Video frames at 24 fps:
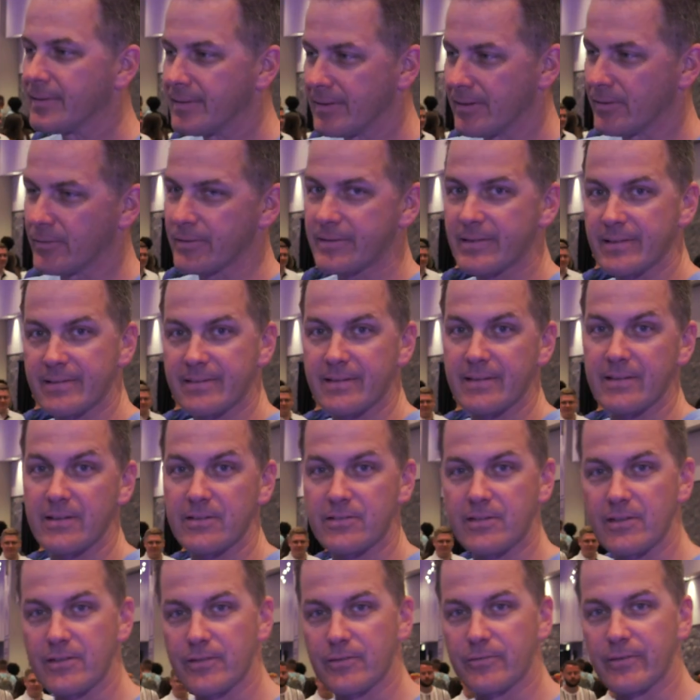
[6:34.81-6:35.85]
You know what this
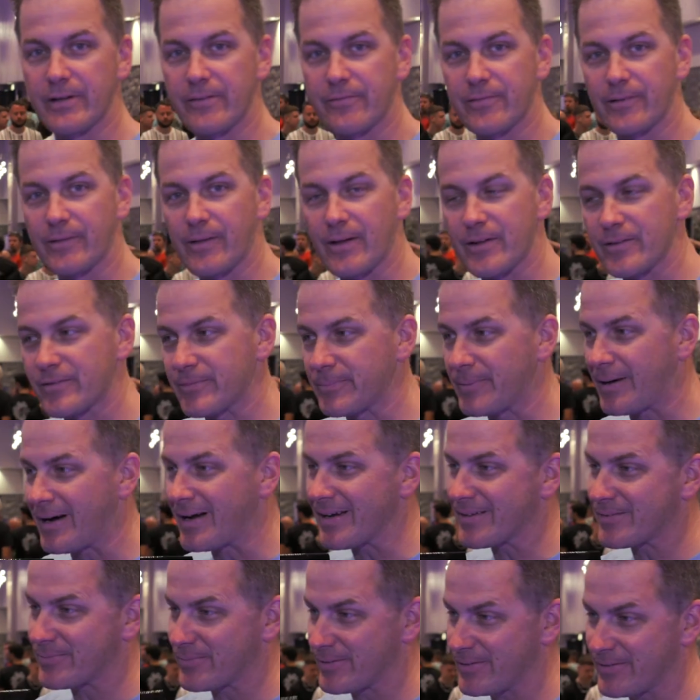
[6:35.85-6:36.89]
is? A reefer lunch
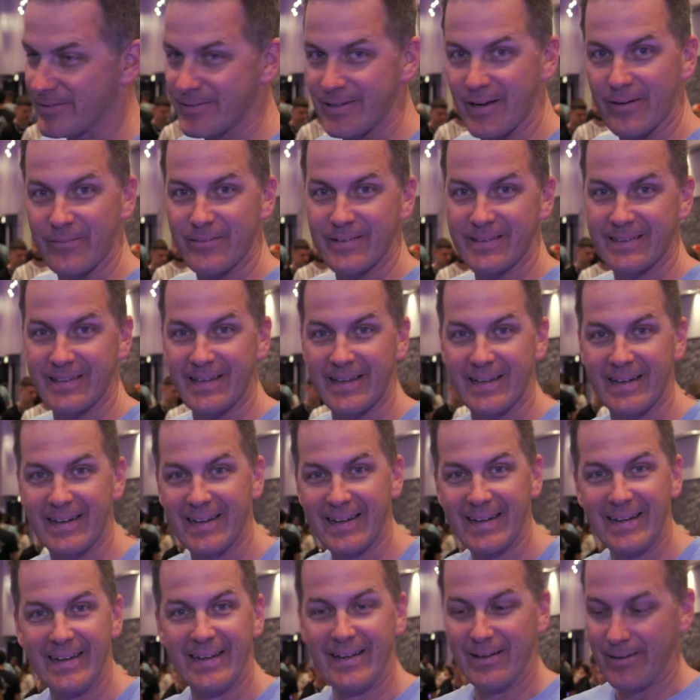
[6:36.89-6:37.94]
box when you're done with it.
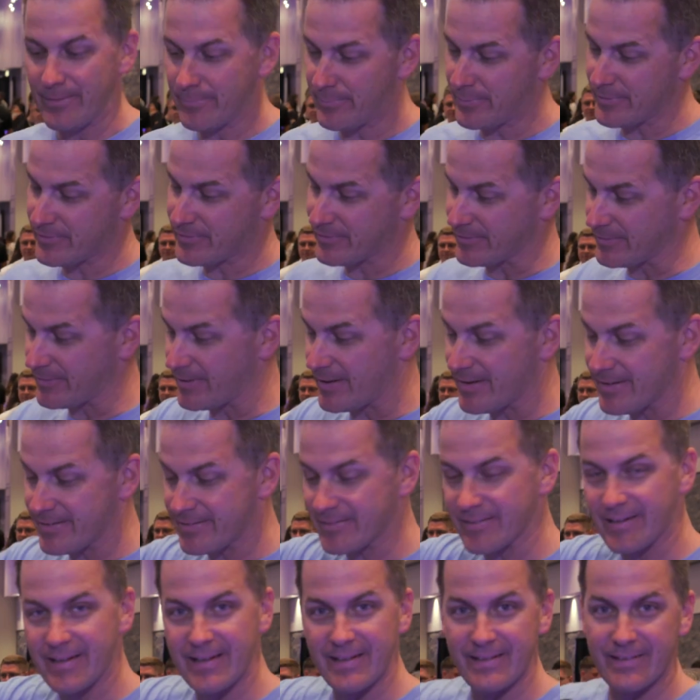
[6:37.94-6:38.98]
You put your
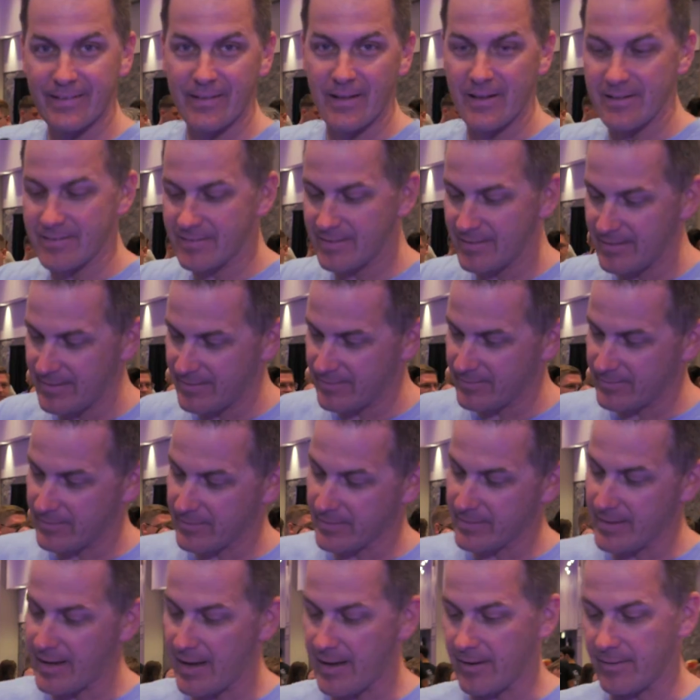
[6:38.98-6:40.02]
lunch, your kid's lunch in here.
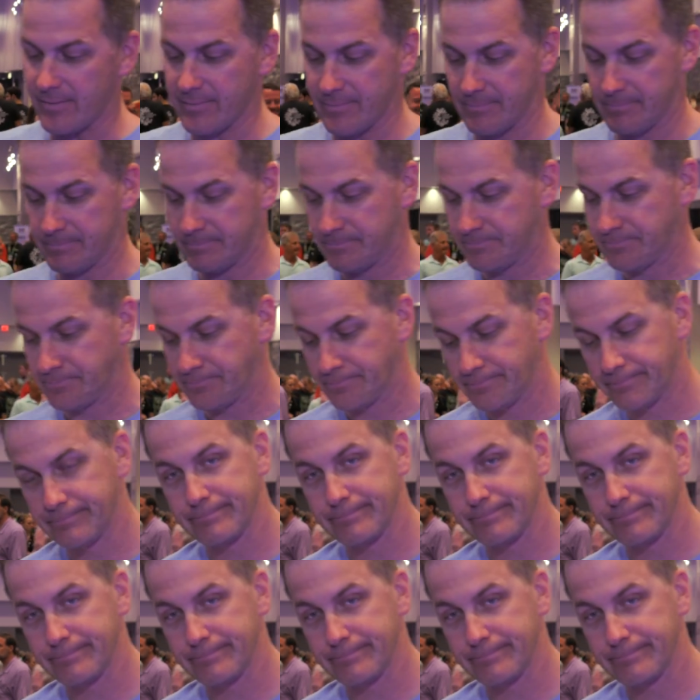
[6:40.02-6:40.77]
Look at that.